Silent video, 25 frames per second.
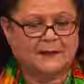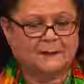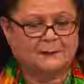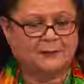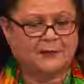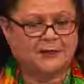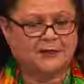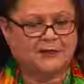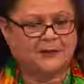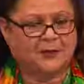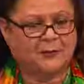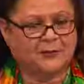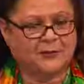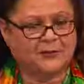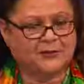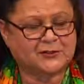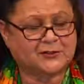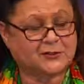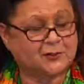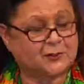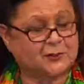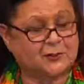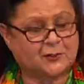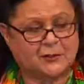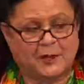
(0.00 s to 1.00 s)
But you know what I
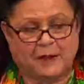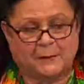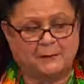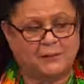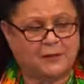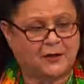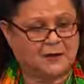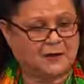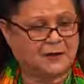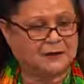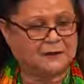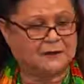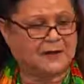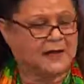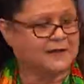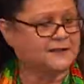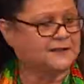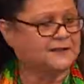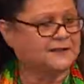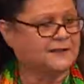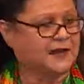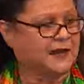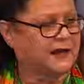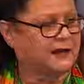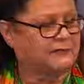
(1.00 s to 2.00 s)
saw? And my
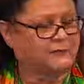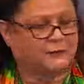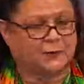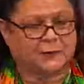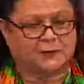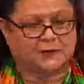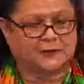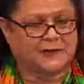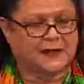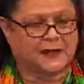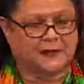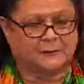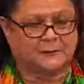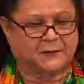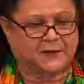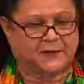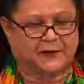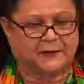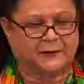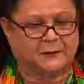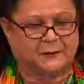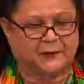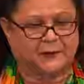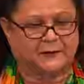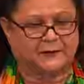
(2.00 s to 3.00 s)
NatSav wouldn't take me
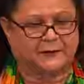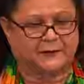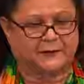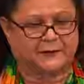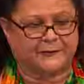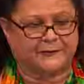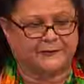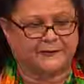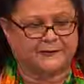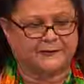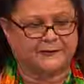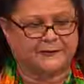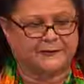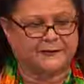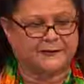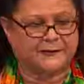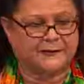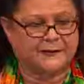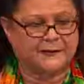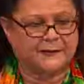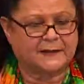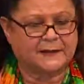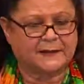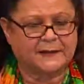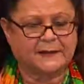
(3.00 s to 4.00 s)
anywhere else.
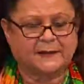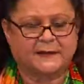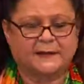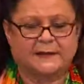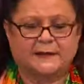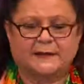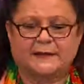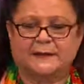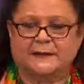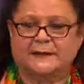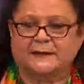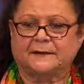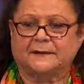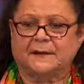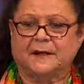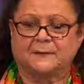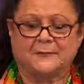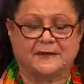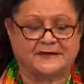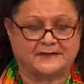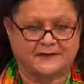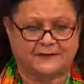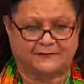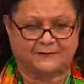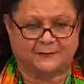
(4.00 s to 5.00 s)
And I
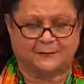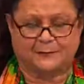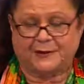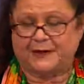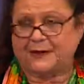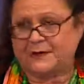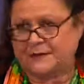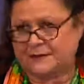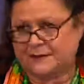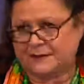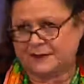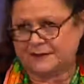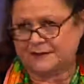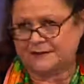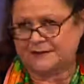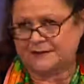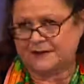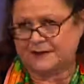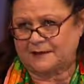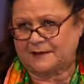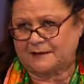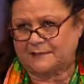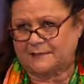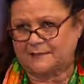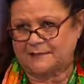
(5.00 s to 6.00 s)
must have a bad
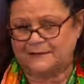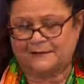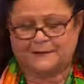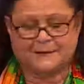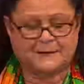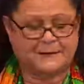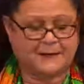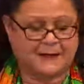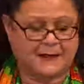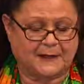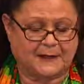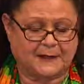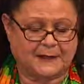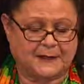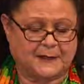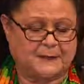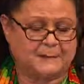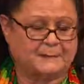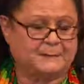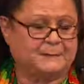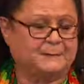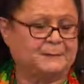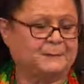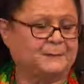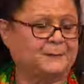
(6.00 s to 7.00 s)
NatSav.
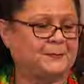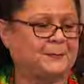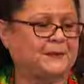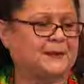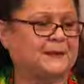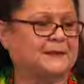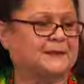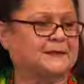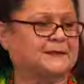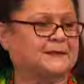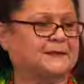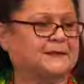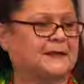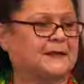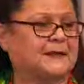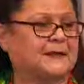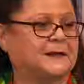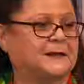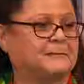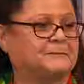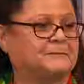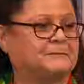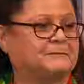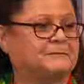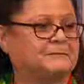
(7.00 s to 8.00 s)

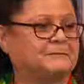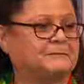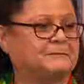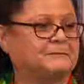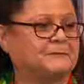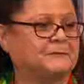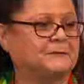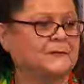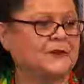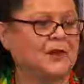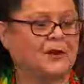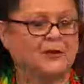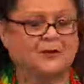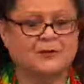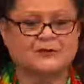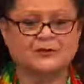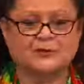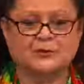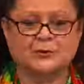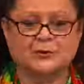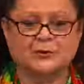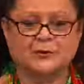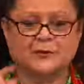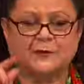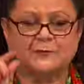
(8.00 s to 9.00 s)
But I
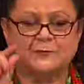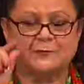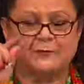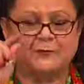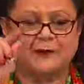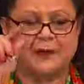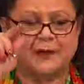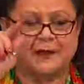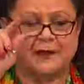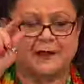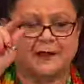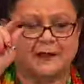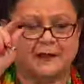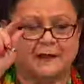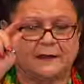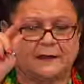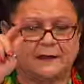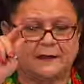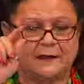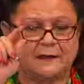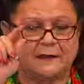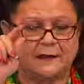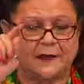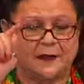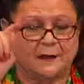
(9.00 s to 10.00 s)
saw the
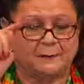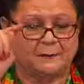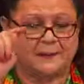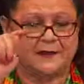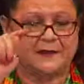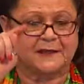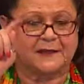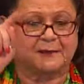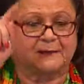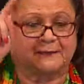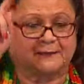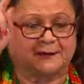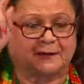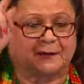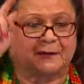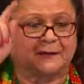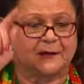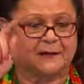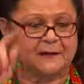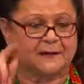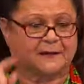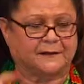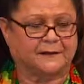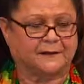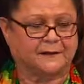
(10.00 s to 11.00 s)
flag up here
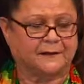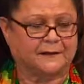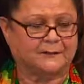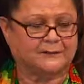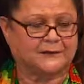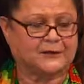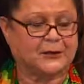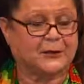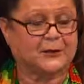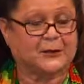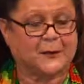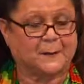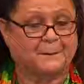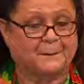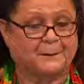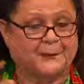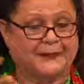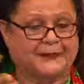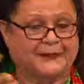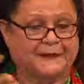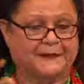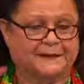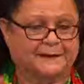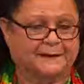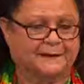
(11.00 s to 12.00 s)
flying. It was like a
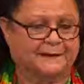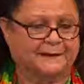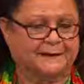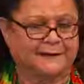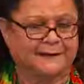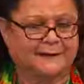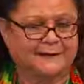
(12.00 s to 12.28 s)
beacon.